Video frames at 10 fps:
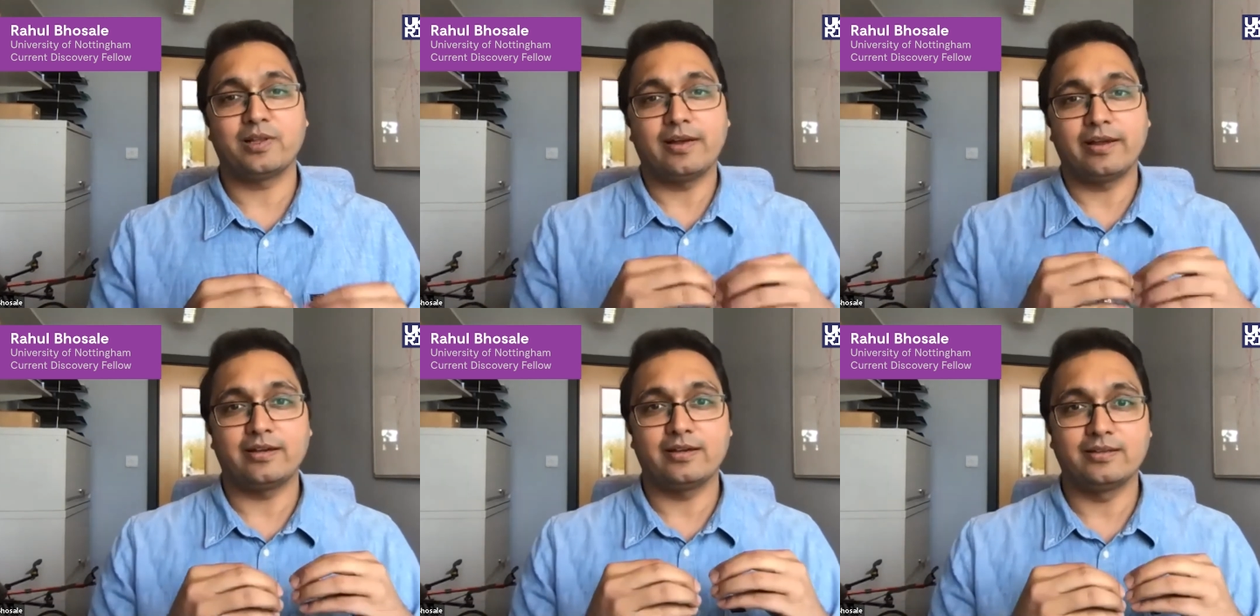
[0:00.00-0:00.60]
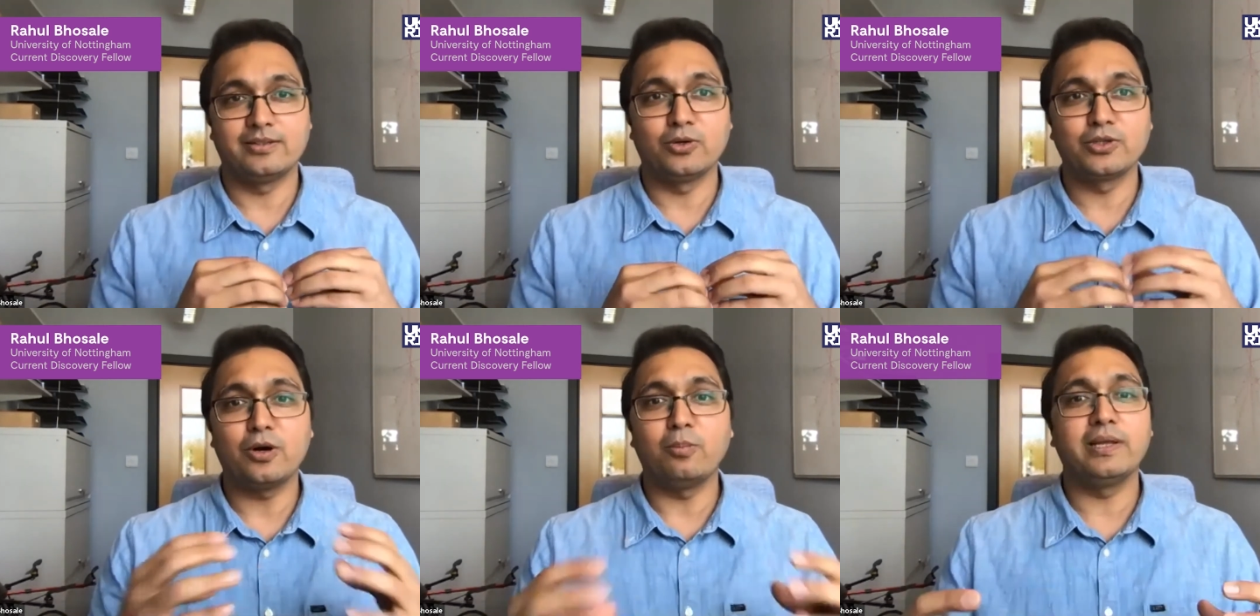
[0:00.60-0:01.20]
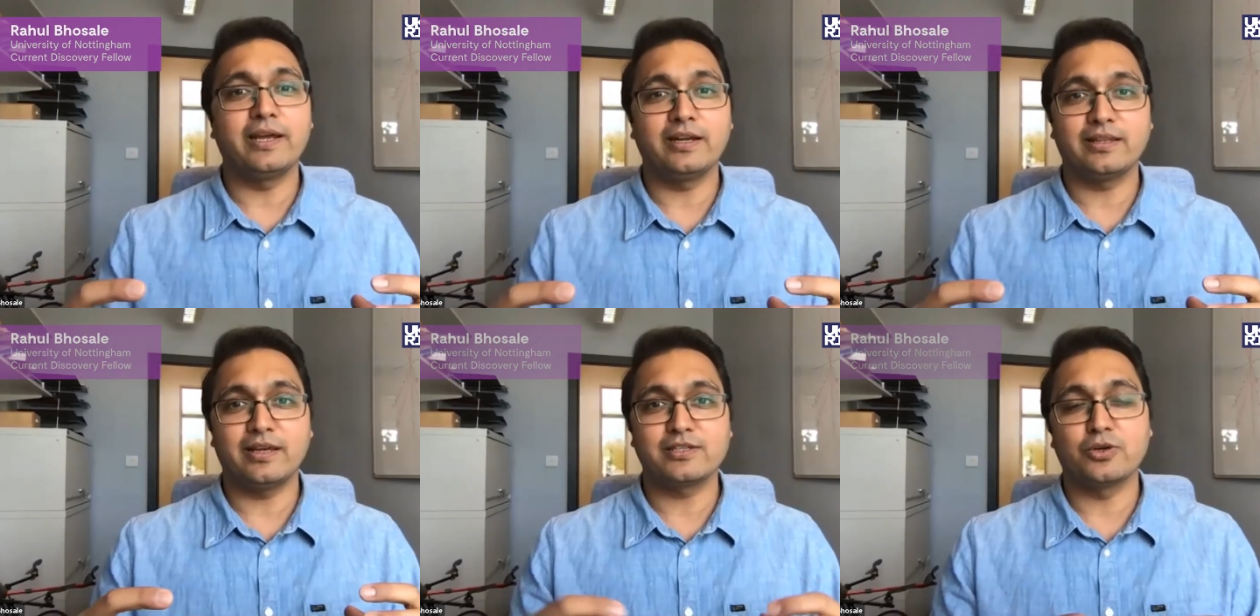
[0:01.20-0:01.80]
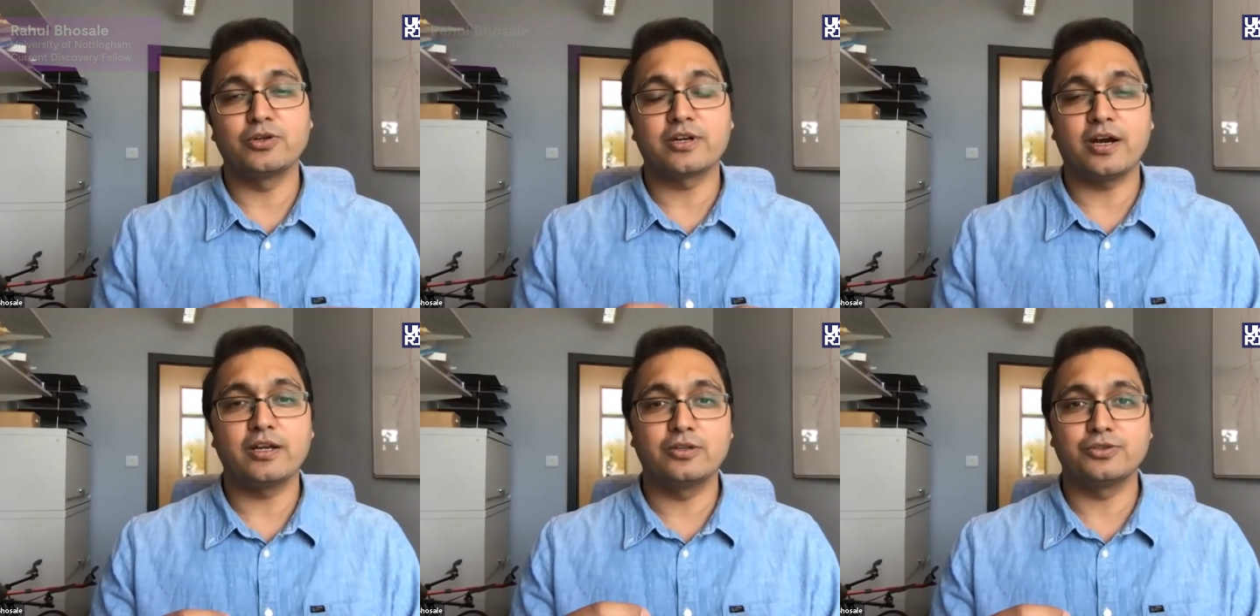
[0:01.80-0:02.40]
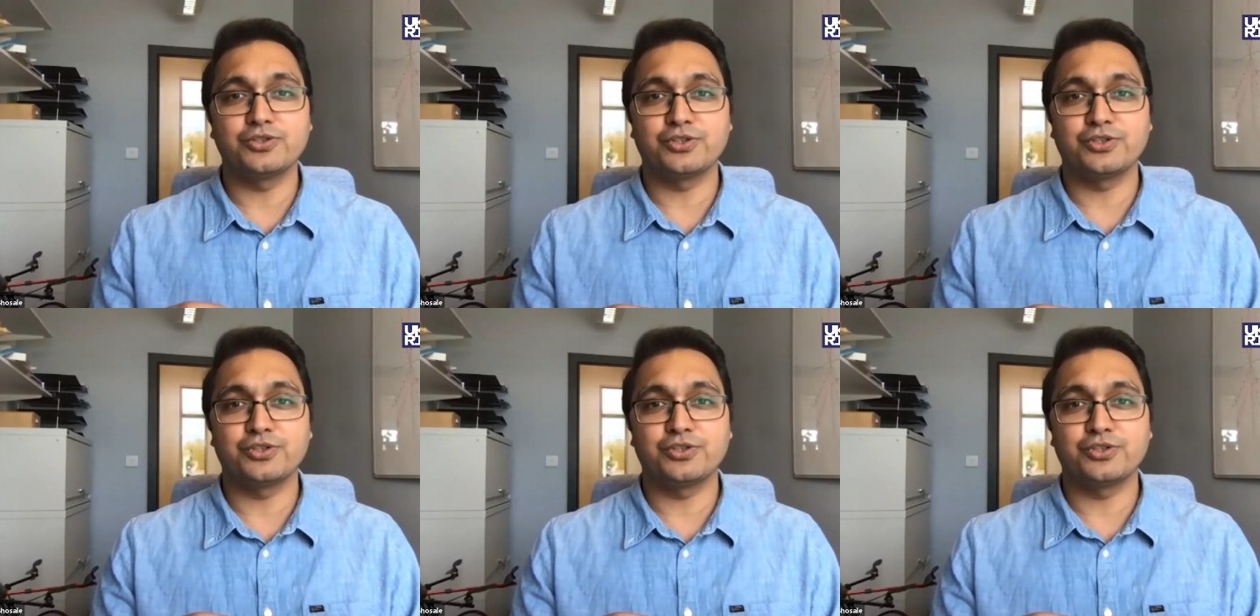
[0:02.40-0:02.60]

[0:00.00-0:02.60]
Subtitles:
Like, don't complicate things, don't try to